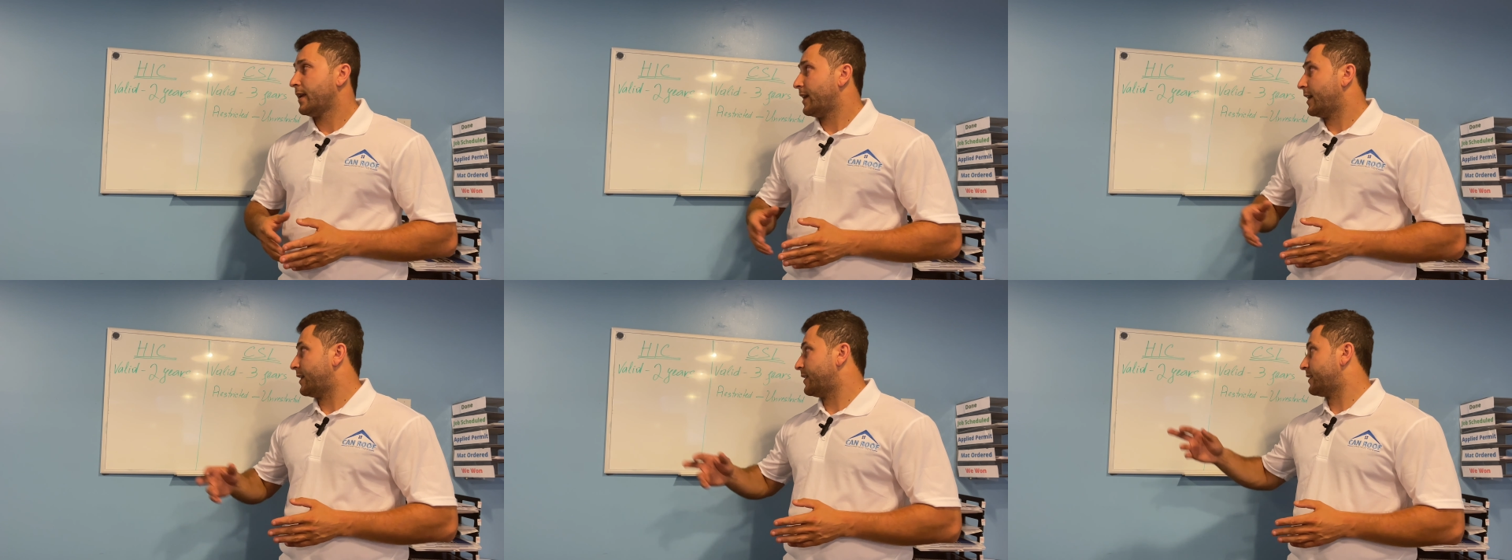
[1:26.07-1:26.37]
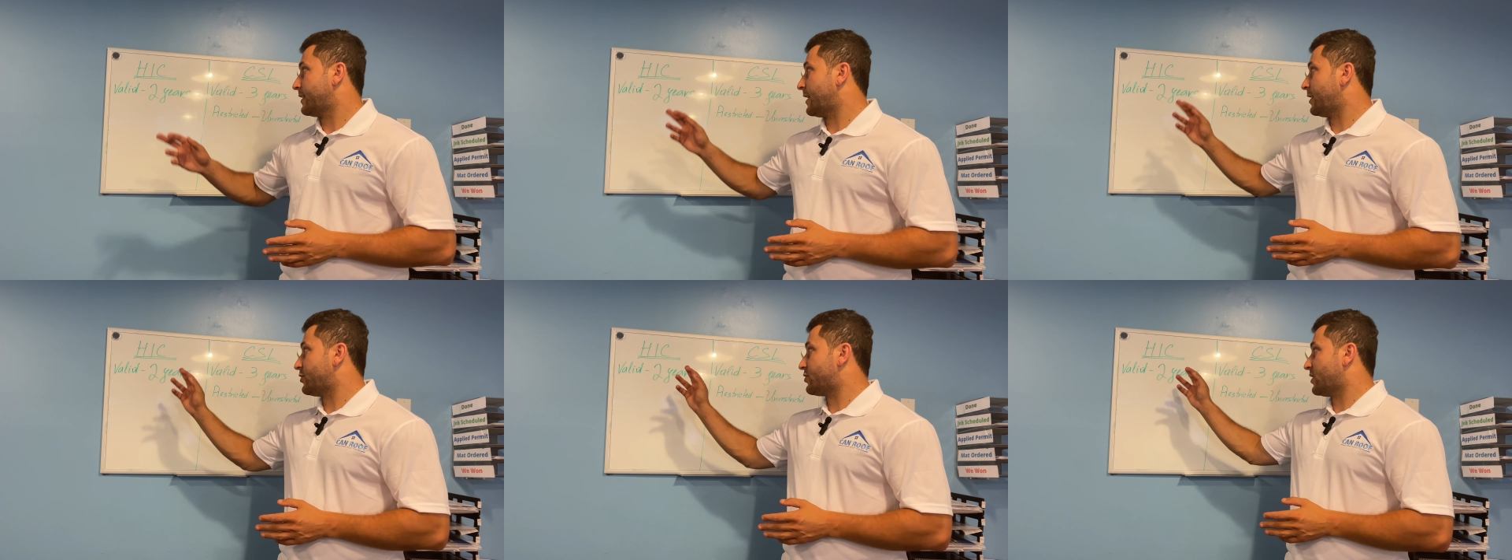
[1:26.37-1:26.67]

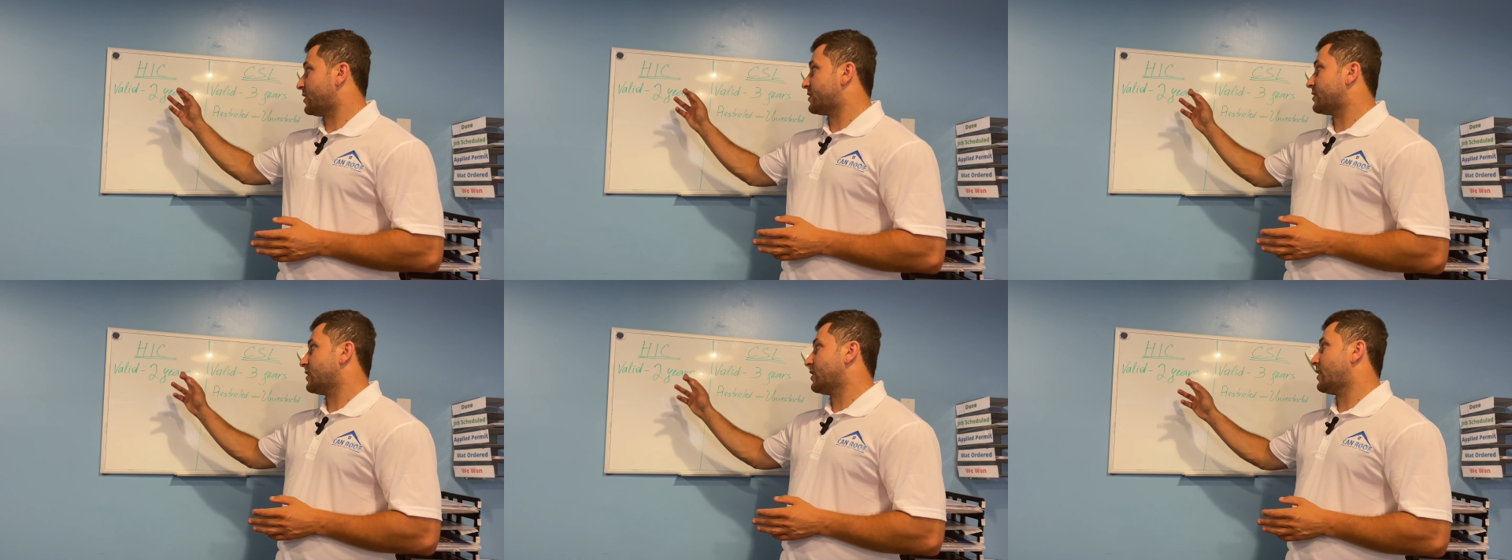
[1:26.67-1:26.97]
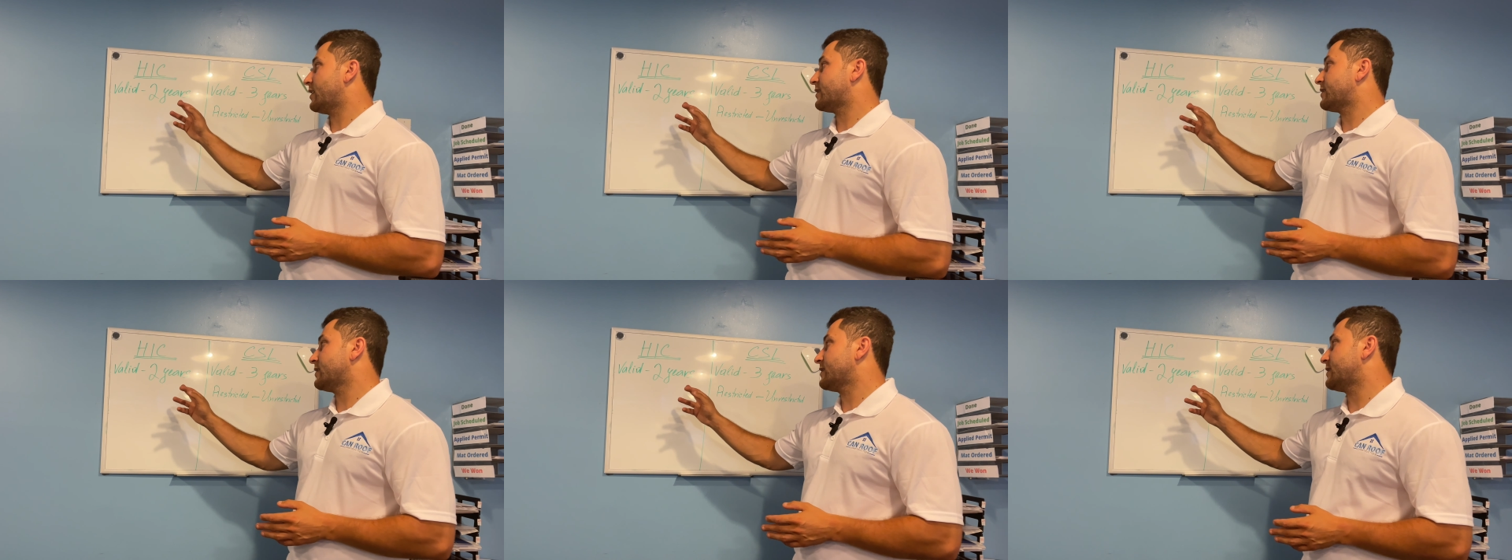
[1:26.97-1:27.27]
And HIC
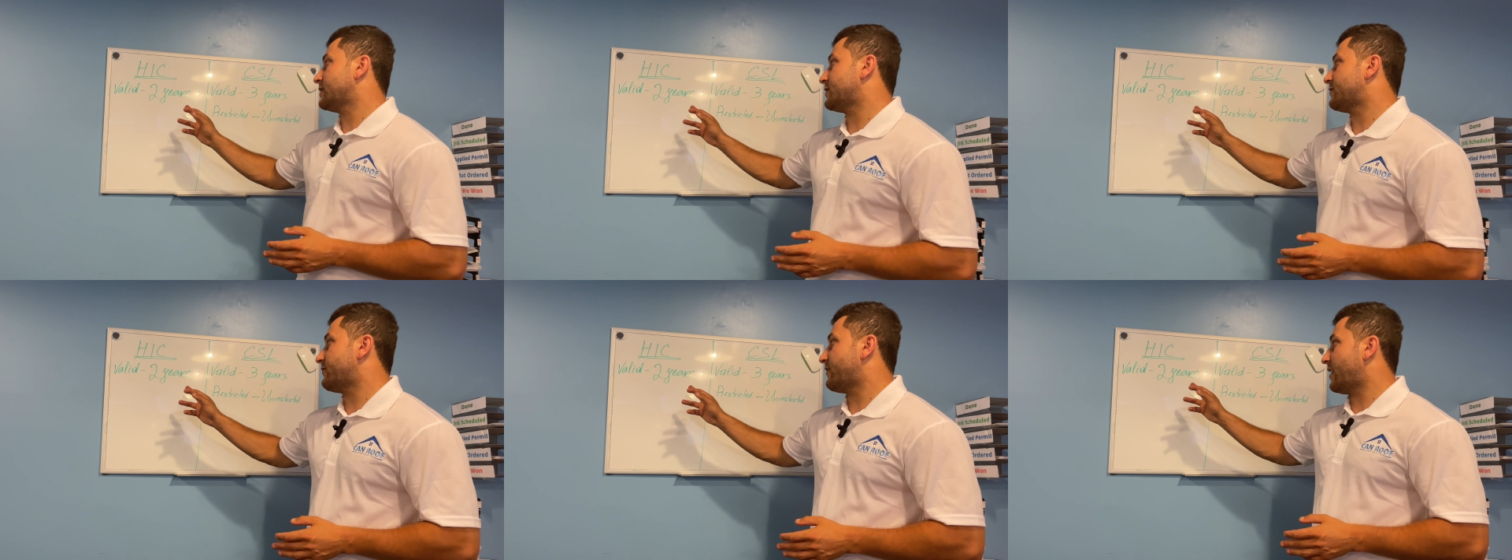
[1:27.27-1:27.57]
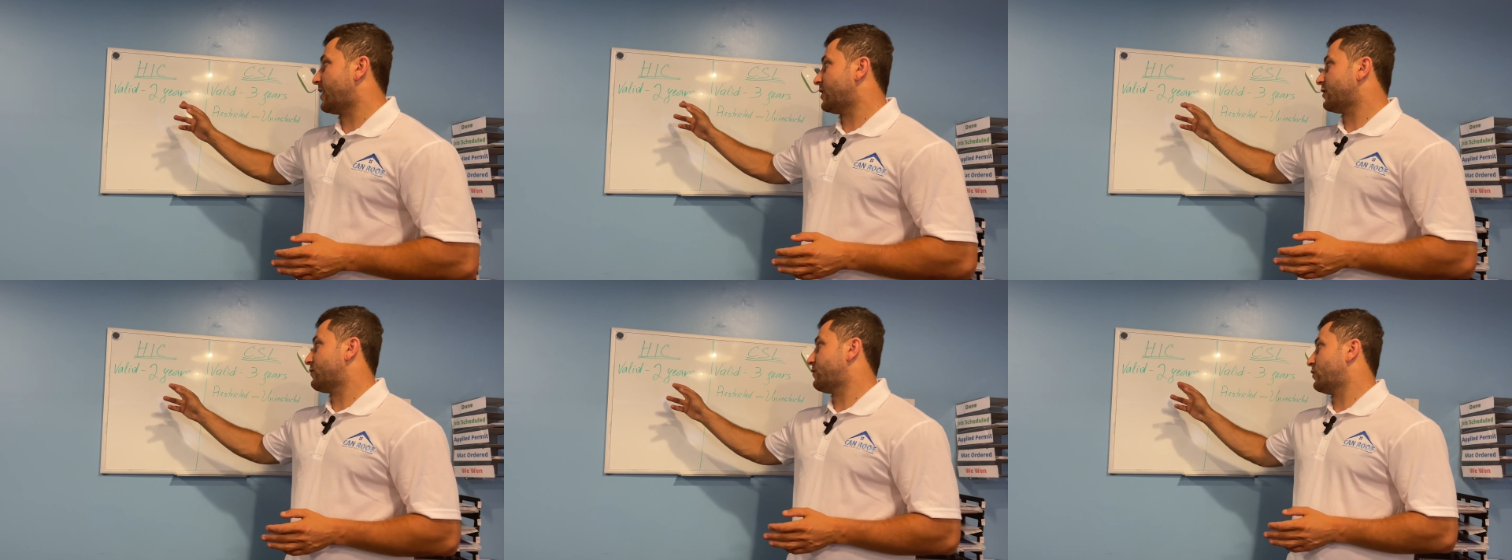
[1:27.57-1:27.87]
license is
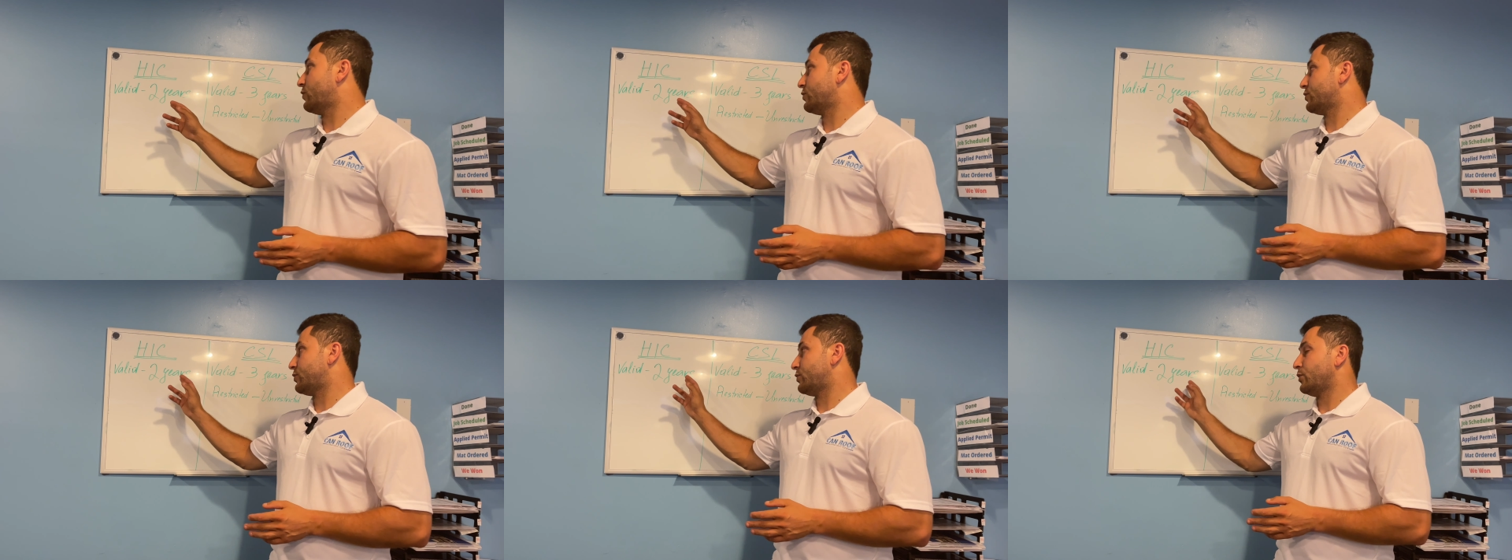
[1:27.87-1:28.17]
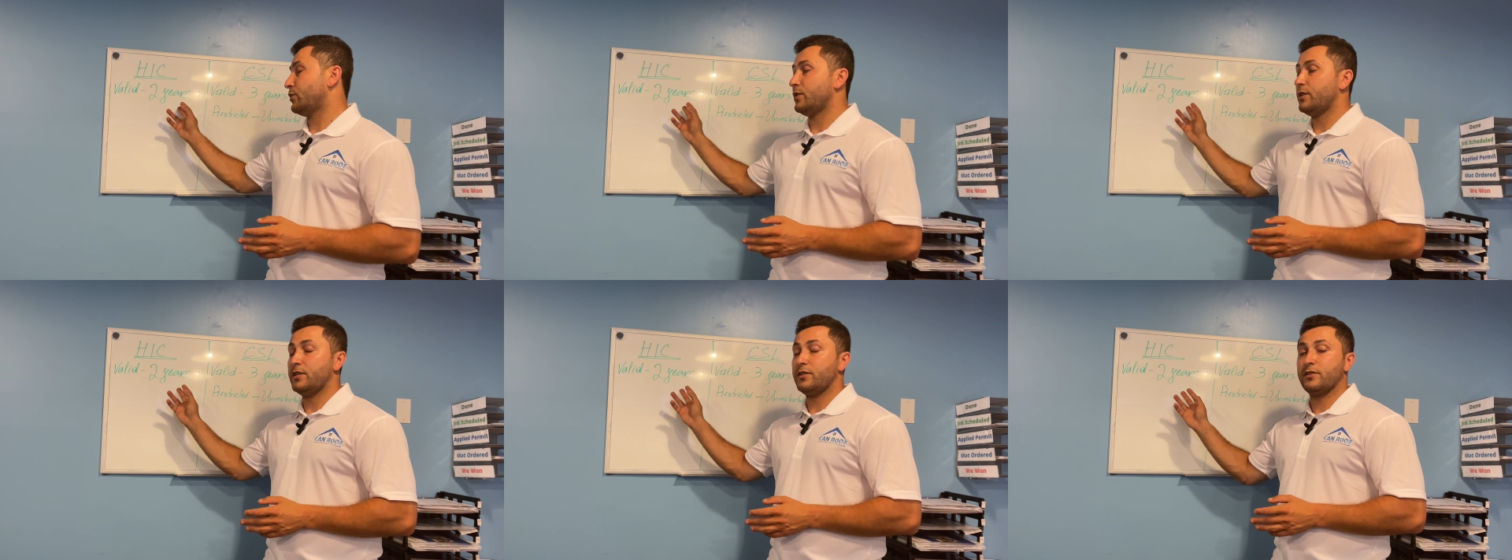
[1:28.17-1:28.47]
valid for
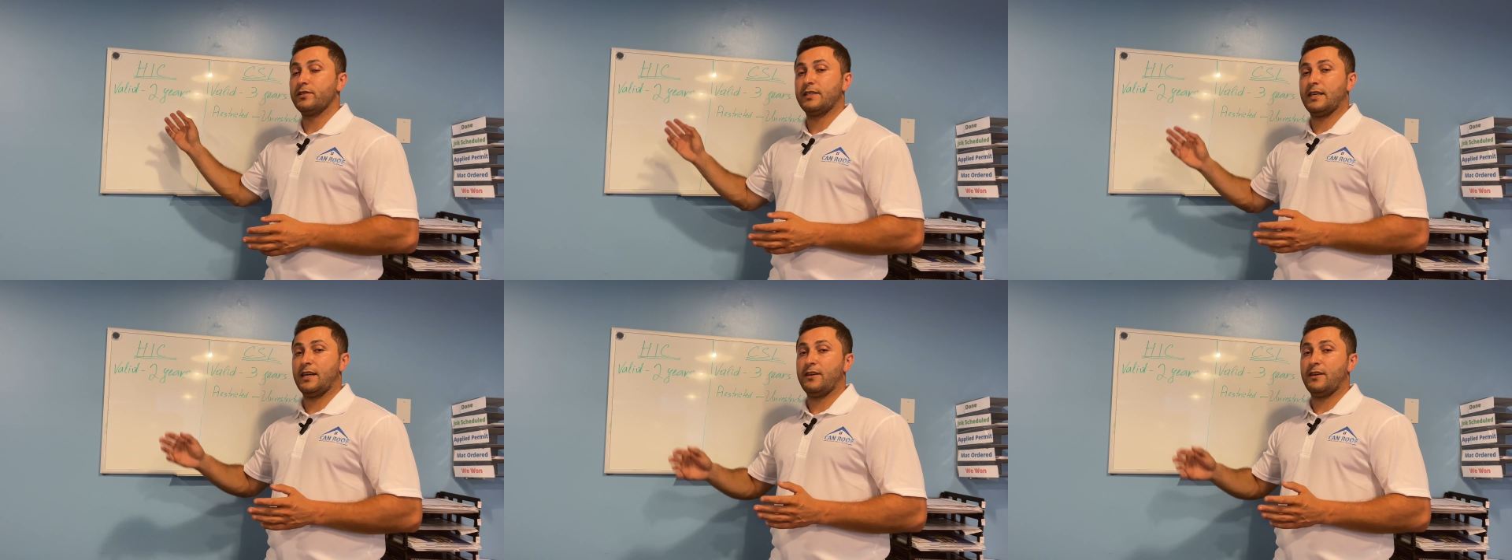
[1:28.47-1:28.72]
2 years.